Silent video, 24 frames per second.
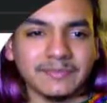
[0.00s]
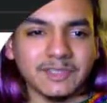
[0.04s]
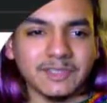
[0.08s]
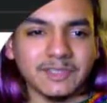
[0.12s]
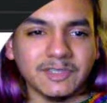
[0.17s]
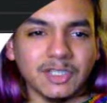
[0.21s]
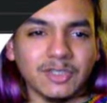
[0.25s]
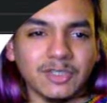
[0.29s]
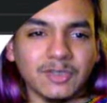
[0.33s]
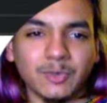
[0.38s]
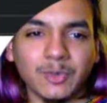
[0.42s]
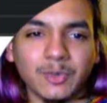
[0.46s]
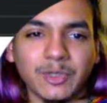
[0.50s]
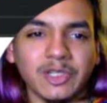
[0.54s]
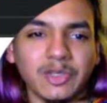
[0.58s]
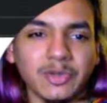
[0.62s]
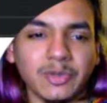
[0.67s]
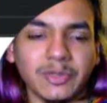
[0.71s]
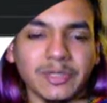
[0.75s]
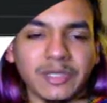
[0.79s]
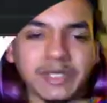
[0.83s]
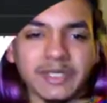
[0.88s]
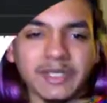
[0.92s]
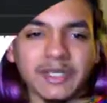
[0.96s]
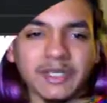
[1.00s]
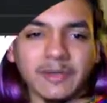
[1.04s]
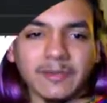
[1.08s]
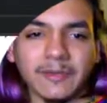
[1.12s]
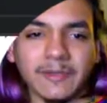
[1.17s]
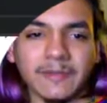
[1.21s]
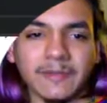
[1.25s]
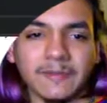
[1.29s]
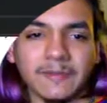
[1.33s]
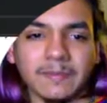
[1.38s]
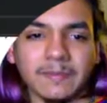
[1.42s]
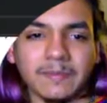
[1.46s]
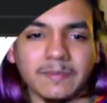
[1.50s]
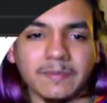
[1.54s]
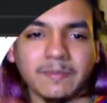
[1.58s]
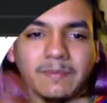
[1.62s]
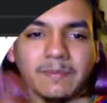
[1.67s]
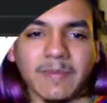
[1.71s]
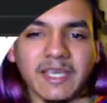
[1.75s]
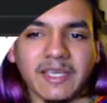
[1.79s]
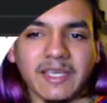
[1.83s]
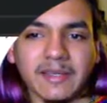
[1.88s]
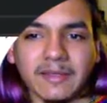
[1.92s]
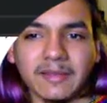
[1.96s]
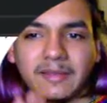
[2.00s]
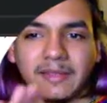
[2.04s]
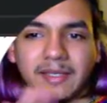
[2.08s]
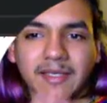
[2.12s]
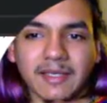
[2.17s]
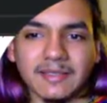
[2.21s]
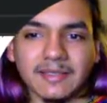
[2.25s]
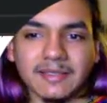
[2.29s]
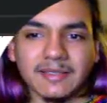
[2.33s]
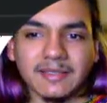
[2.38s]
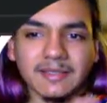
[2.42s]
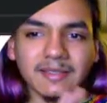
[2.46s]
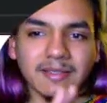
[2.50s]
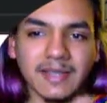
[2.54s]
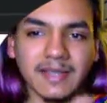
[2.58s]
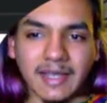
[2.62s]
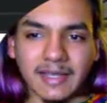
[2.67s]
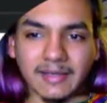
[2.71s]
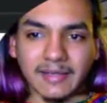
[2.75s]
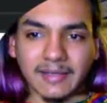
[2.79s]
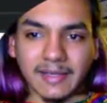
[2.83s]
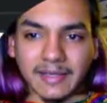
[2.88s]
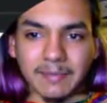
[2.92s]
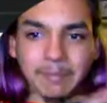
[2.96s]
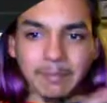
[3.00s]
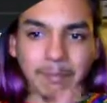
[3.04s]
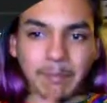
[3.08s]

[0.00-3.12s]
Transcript: She's really, really good with making things kind of like